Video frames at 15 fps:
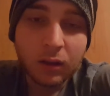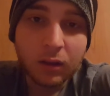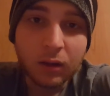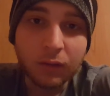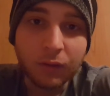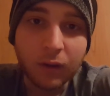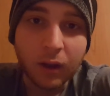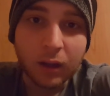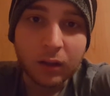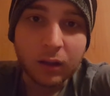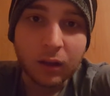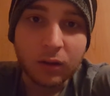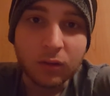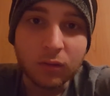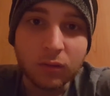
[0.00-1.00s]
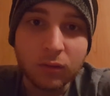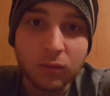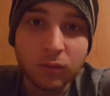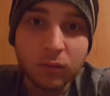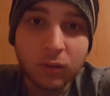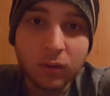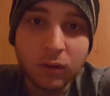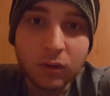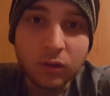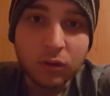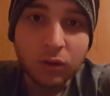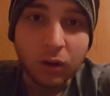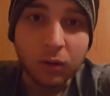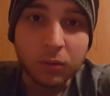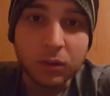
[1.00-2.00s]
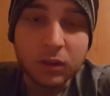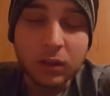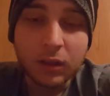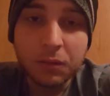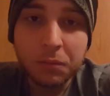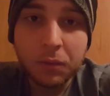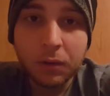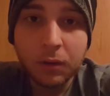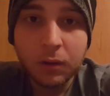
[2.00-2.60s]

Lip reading: the fact that you struggle with sleep.